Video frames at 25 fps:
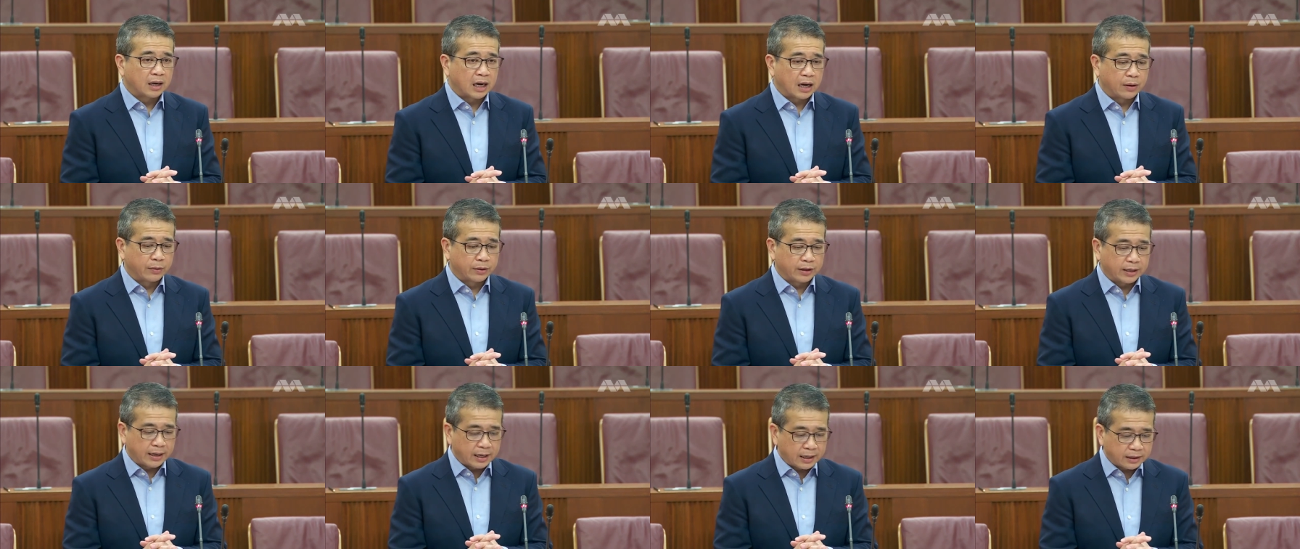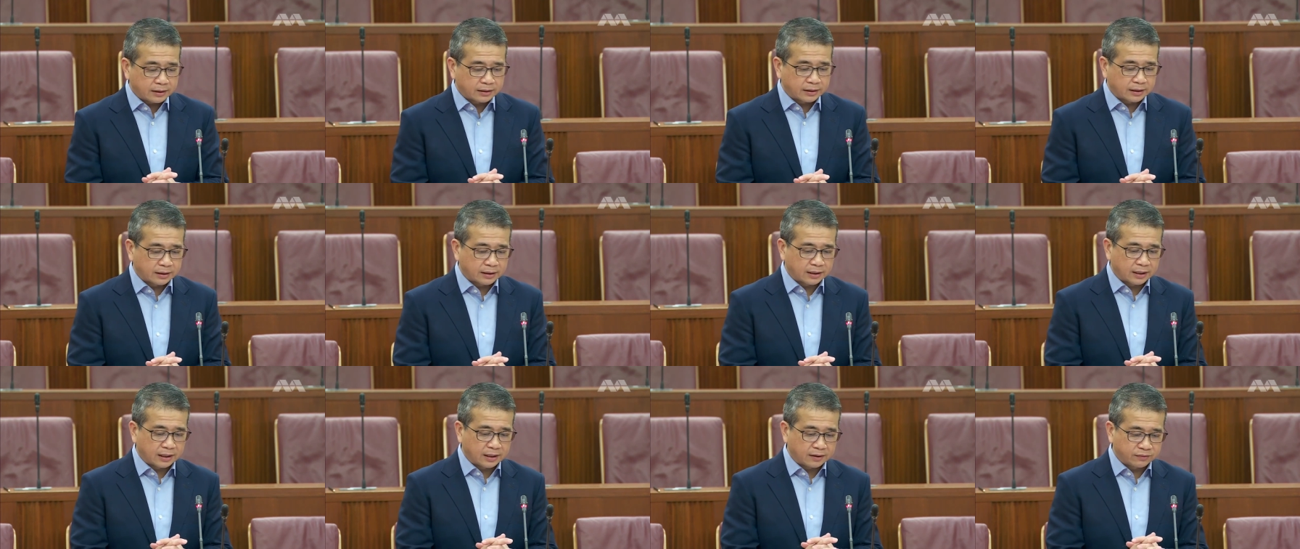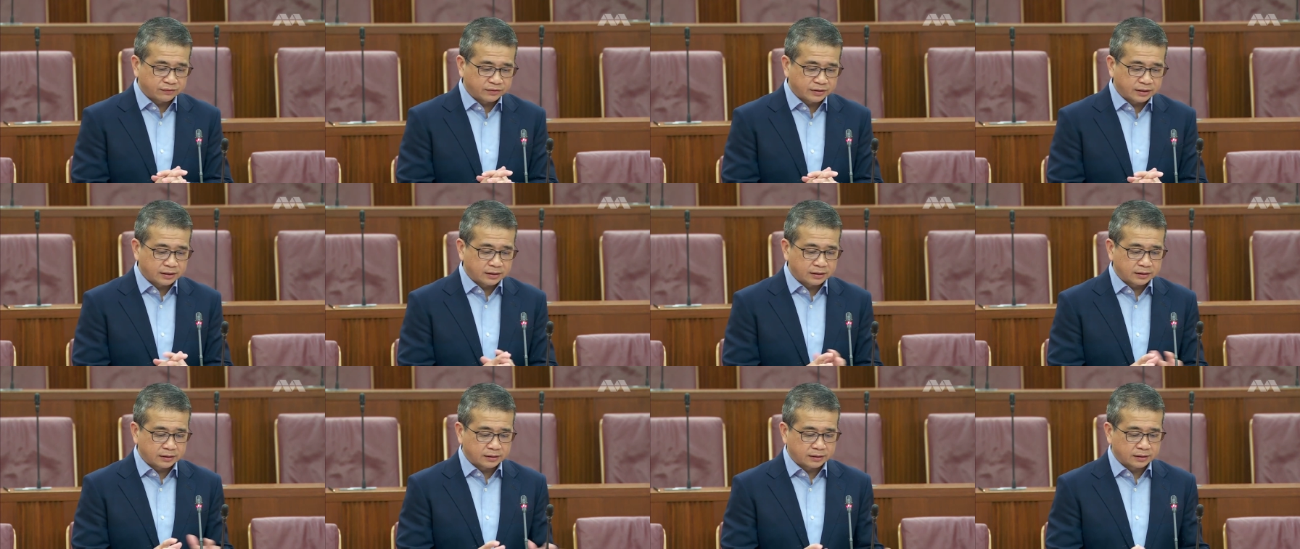I would add that
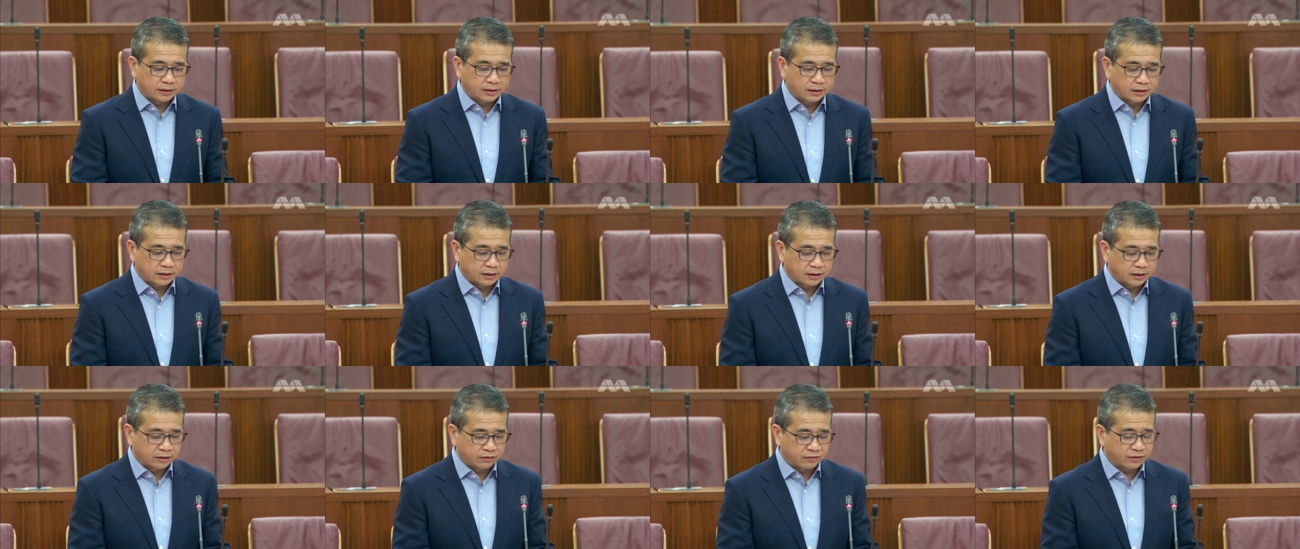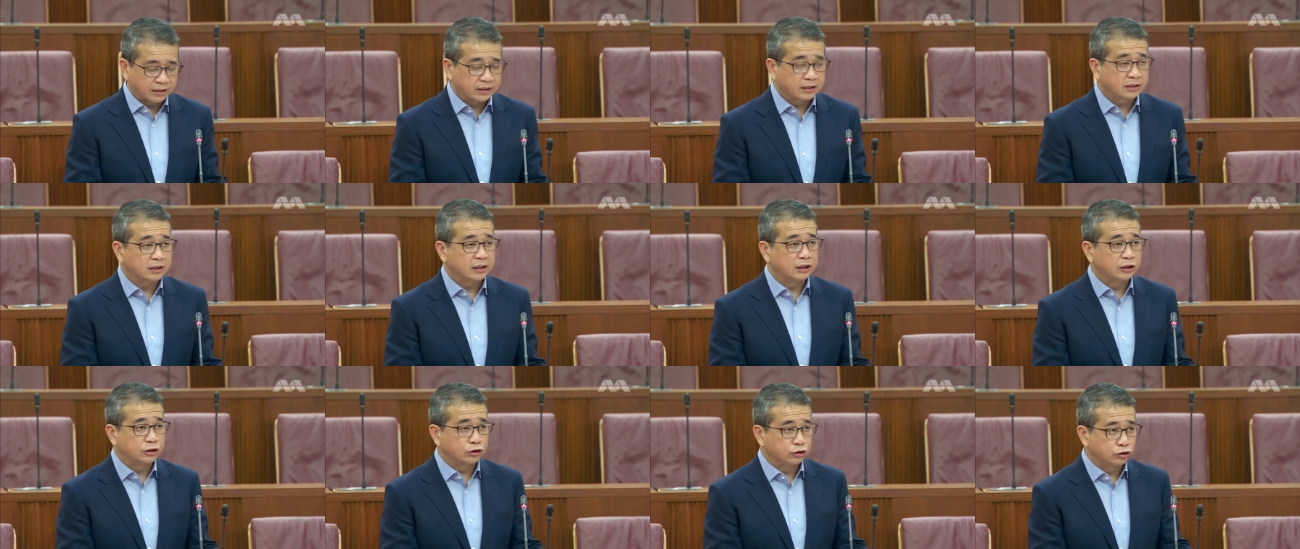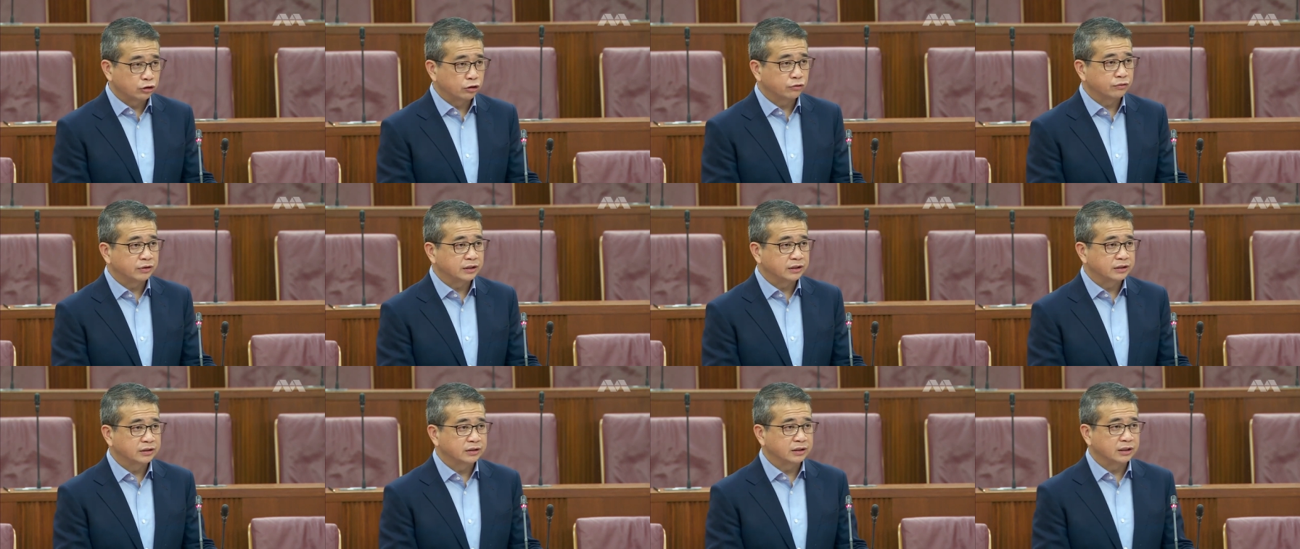after uh, event
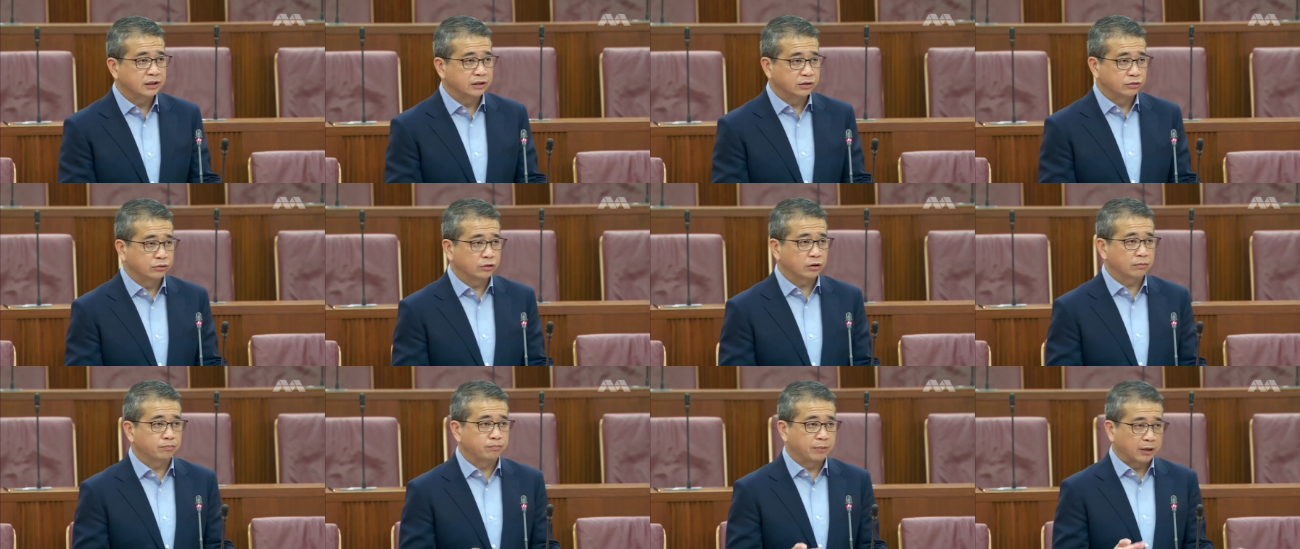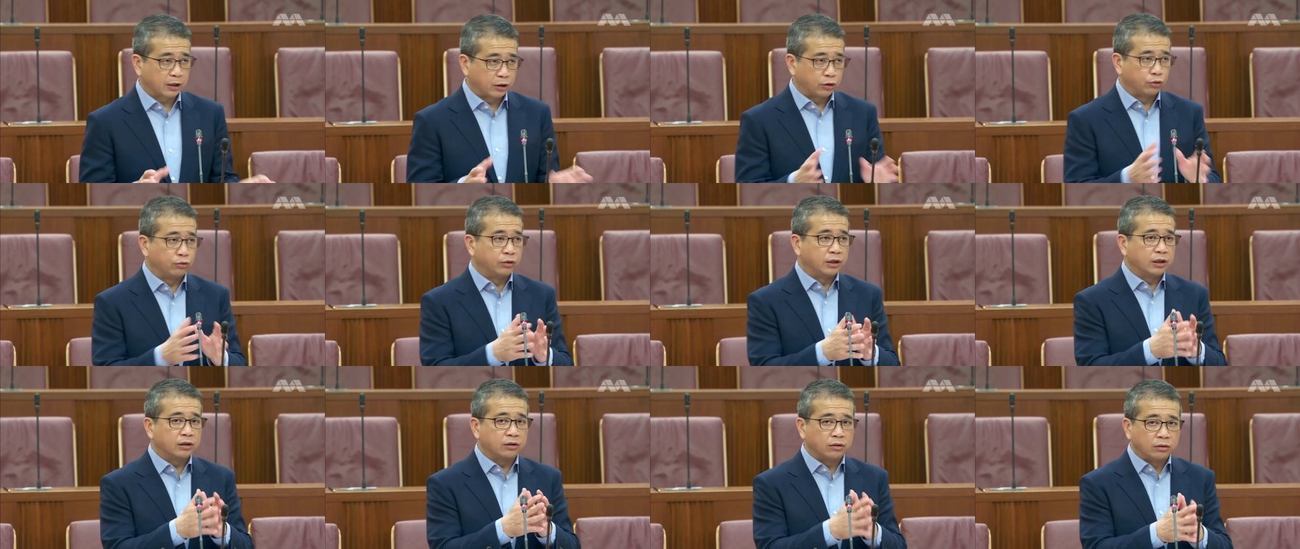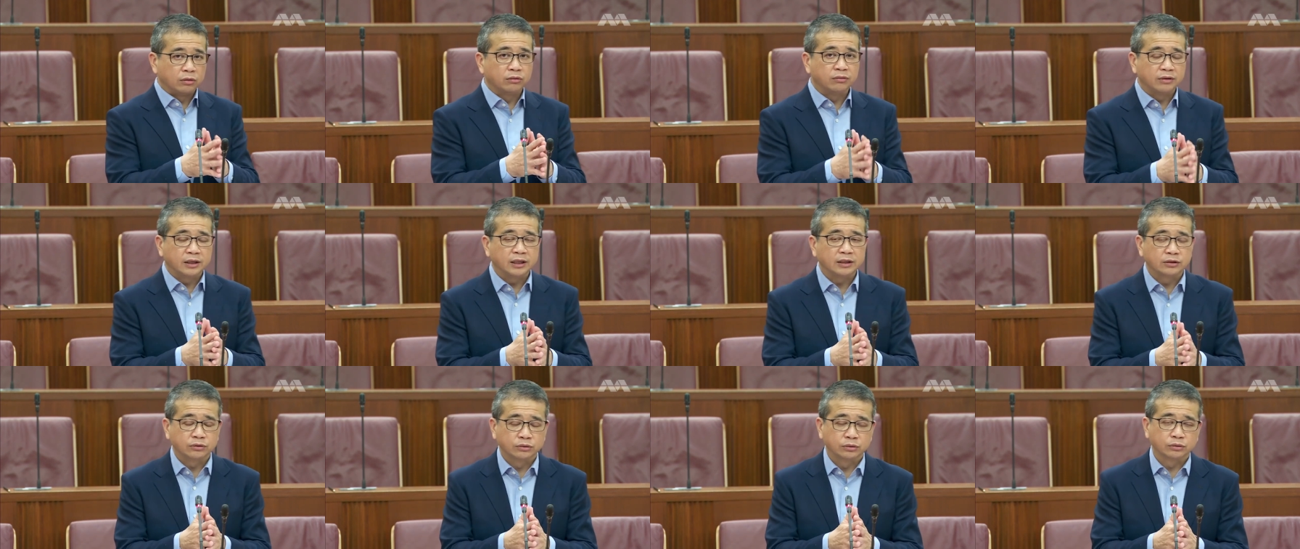insurance is not peculiar
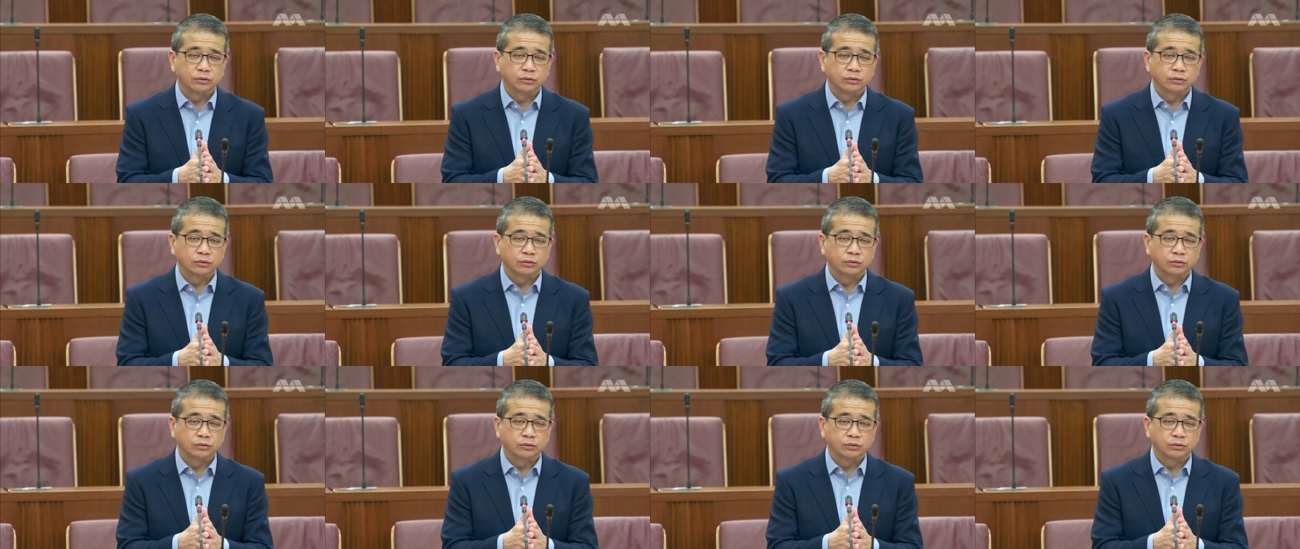only